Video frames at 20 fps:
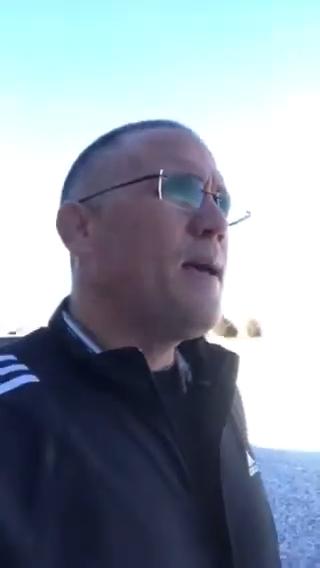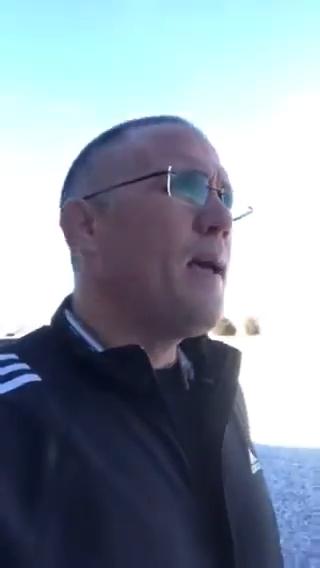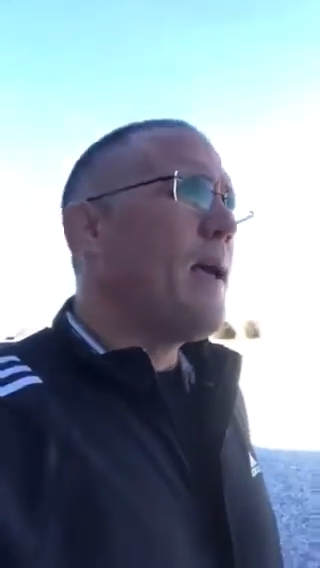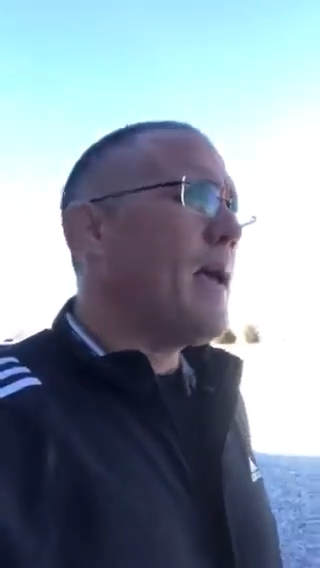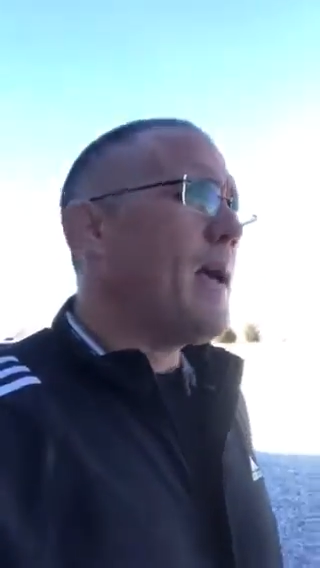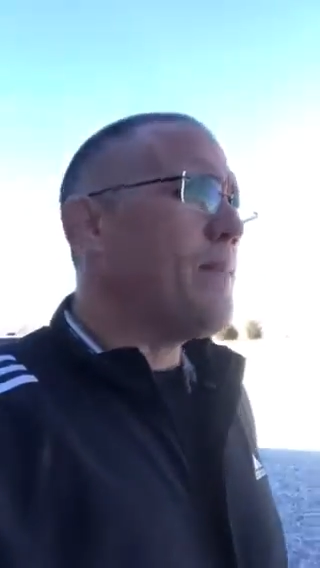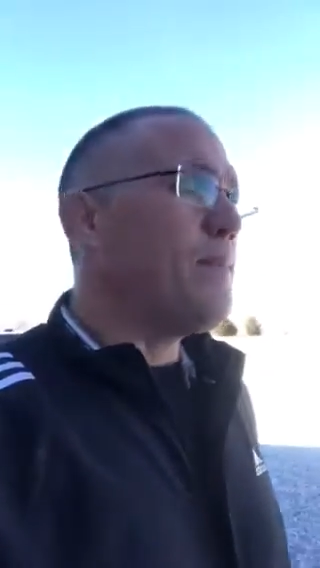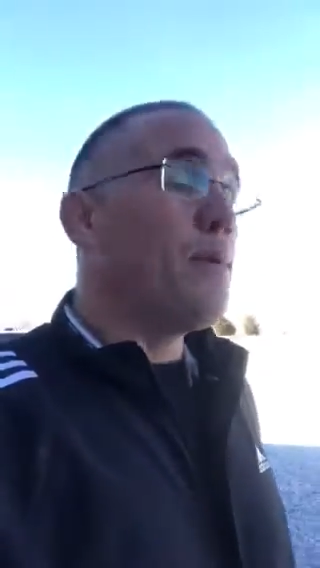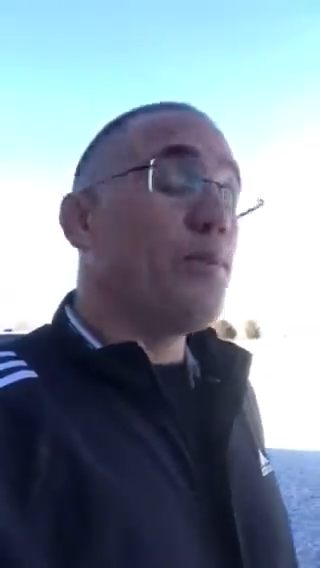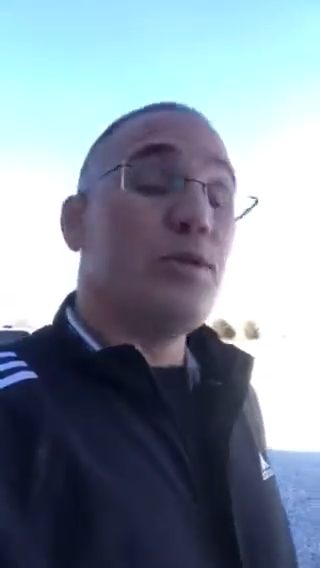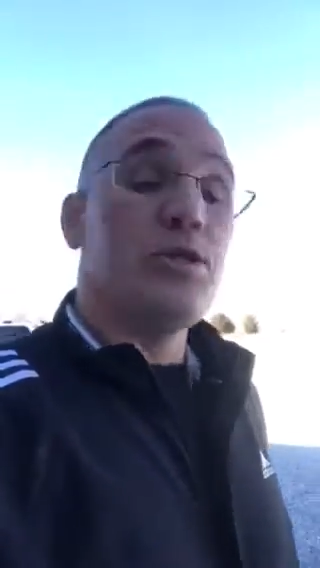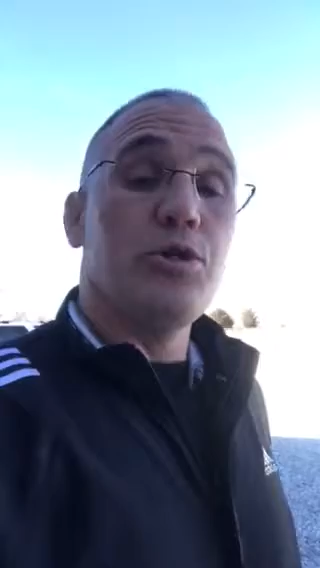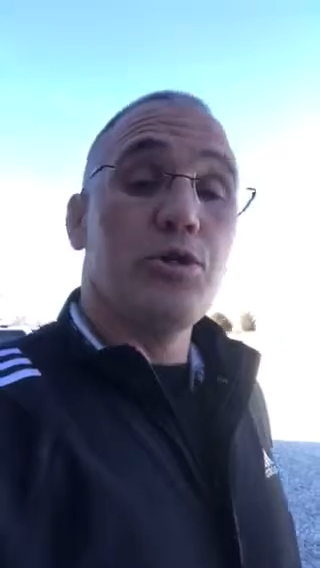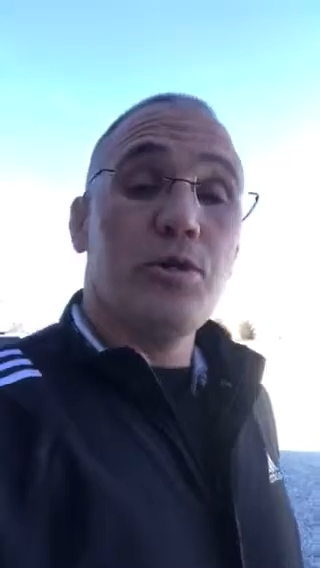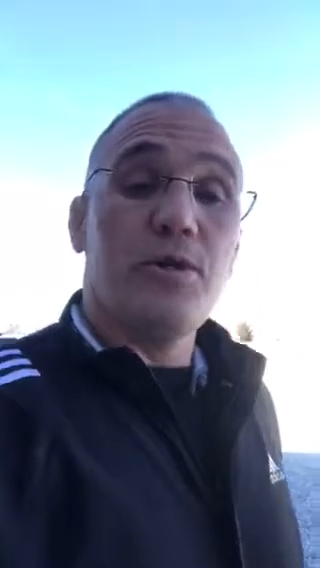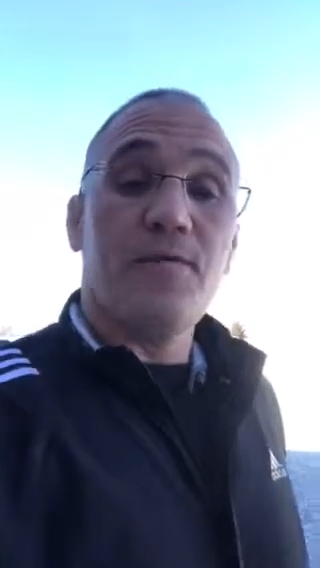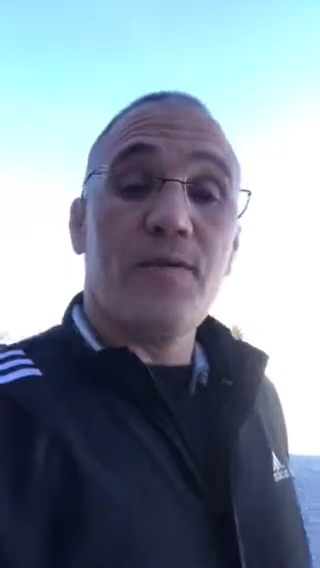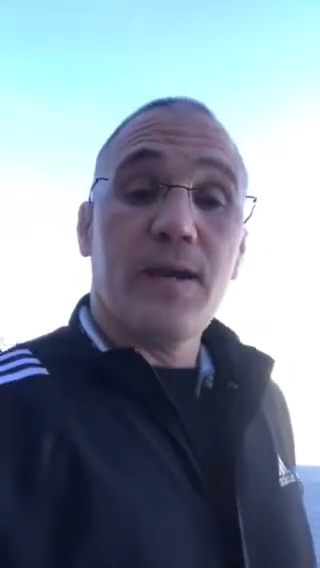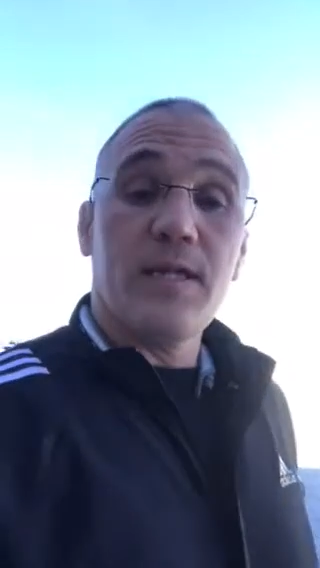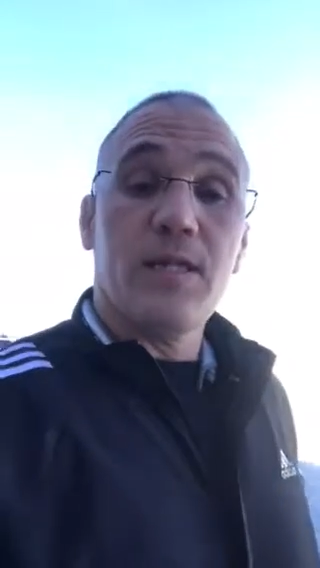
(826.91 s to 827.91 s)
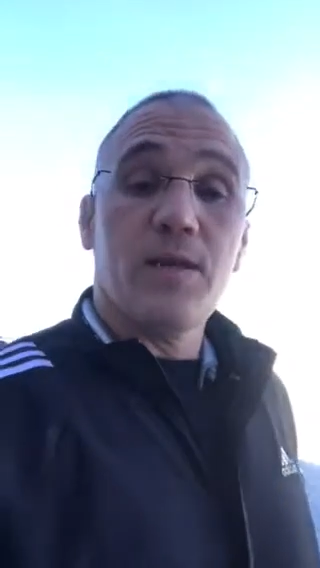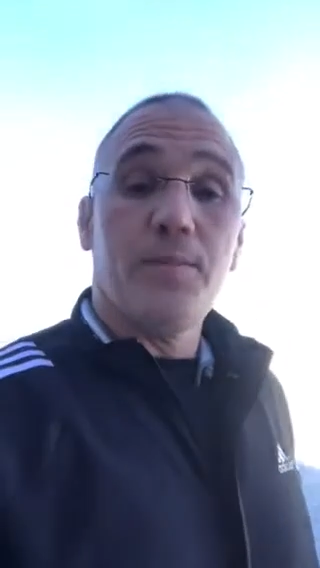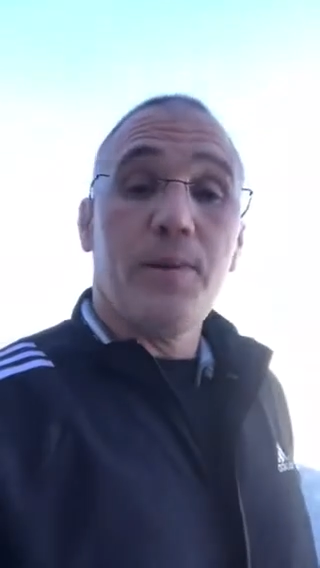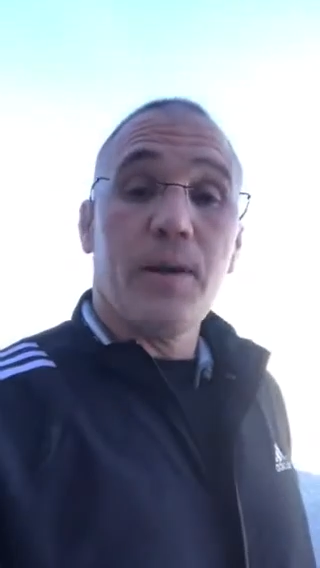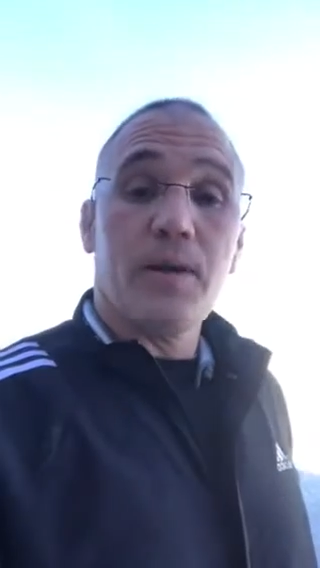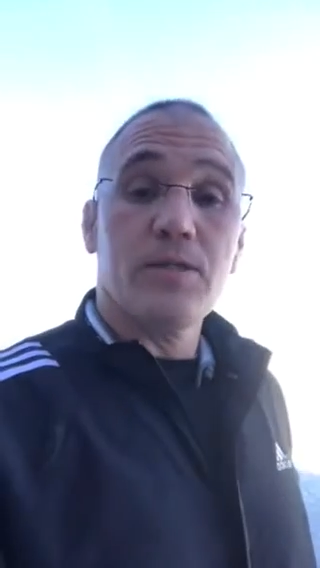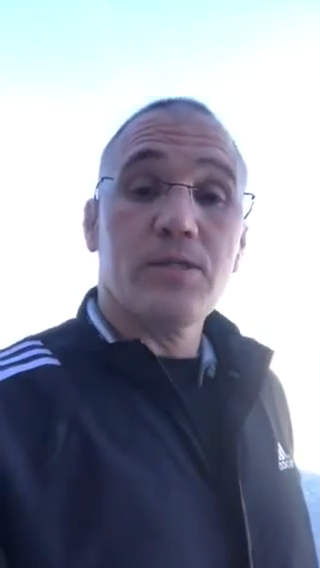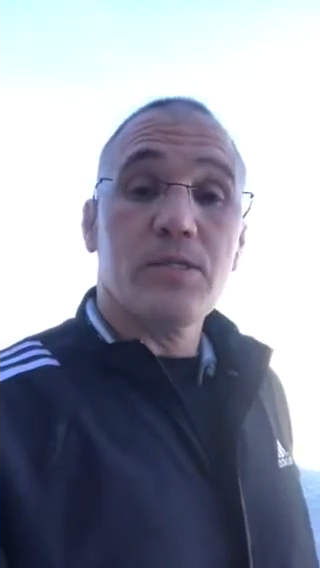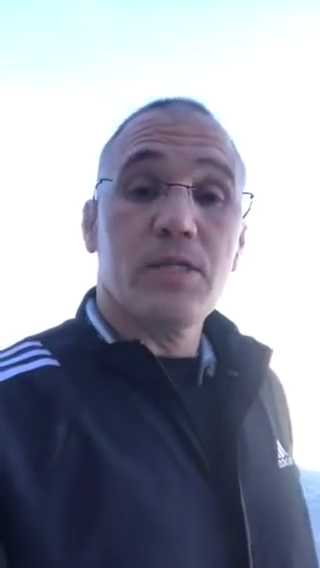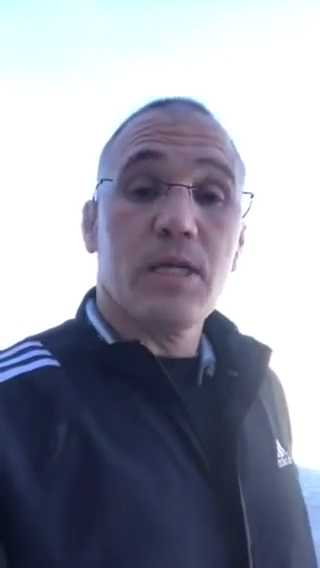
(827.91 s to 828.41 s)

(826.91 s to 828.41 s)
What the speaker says: But we do invite the parents